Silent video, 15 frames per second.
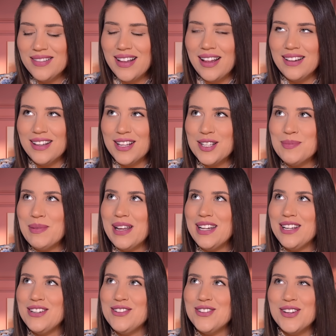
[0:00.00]
I'll explain
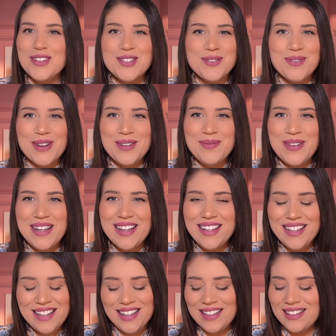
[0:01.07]
in just 1
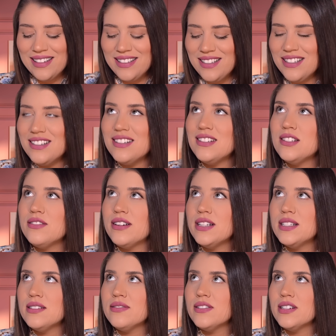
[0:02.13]
minute. Let's just
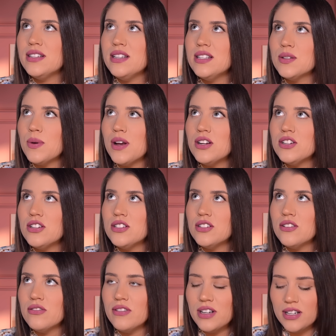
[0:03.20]
transfer these questions
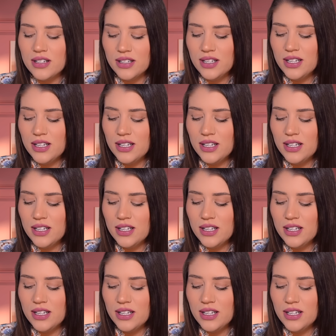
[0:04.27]
over.